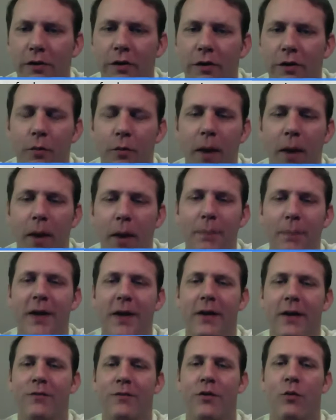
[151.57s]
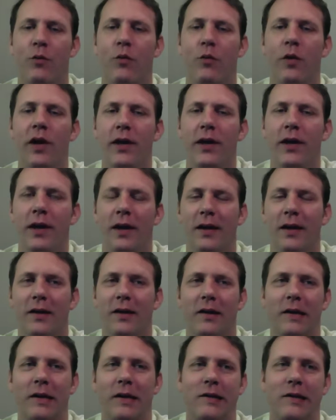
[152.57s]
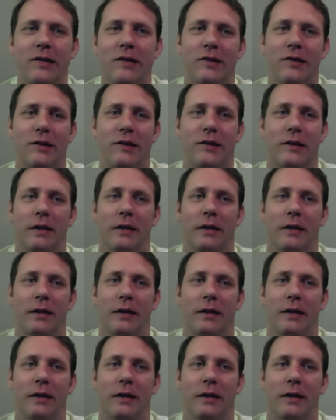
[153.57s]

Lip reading: so my pick of the week is